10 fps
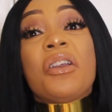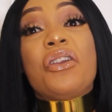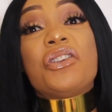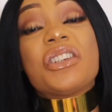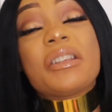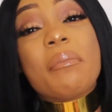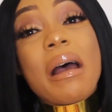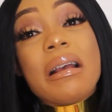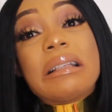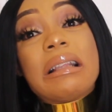You're just
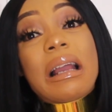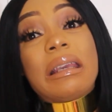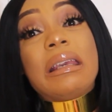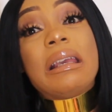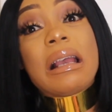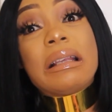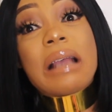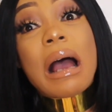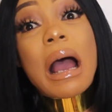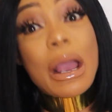about as lucky
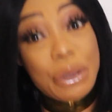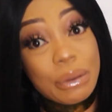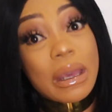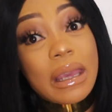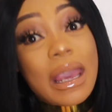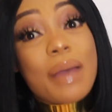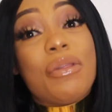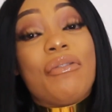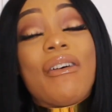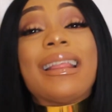as you can
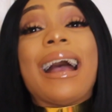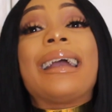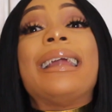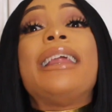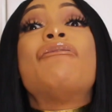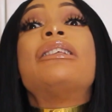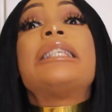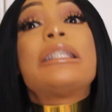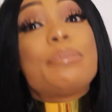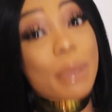get the fact that I can even
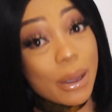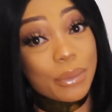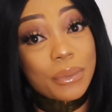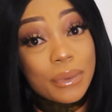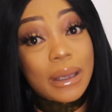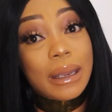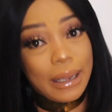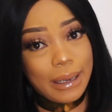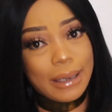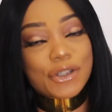spell in
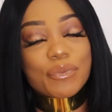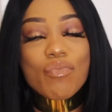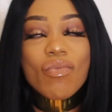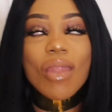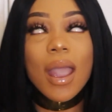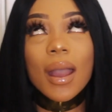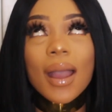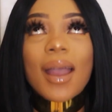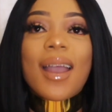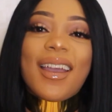English.
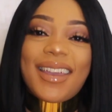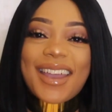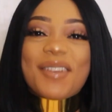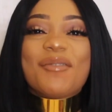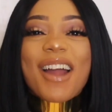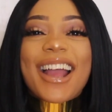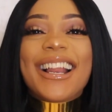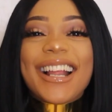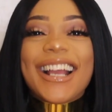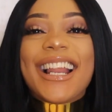Okay,
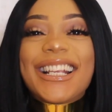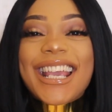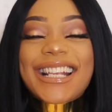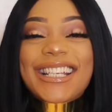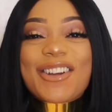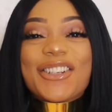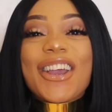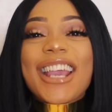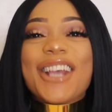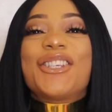right. Let's get serious.
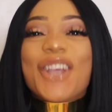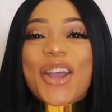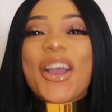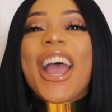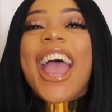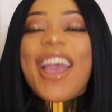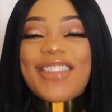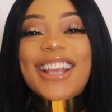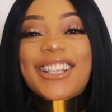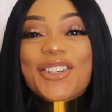Okay, so
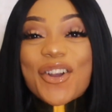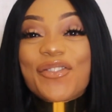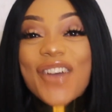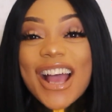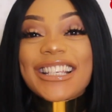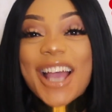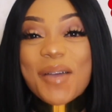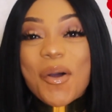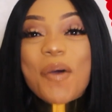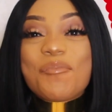if this is your first
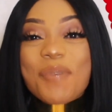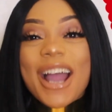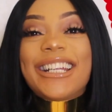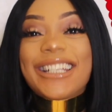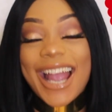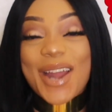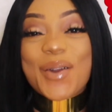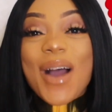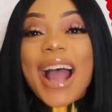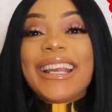time on my
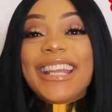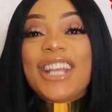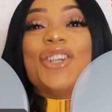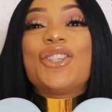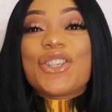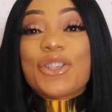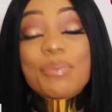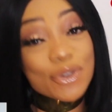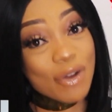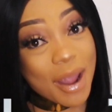channel, I need you to
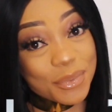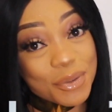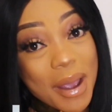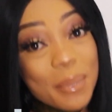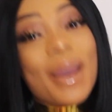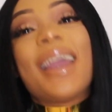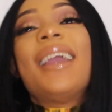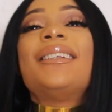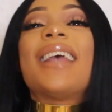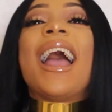subscribe to my
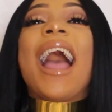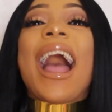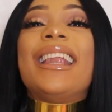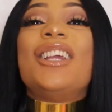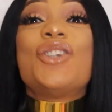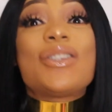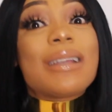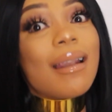page, I need you to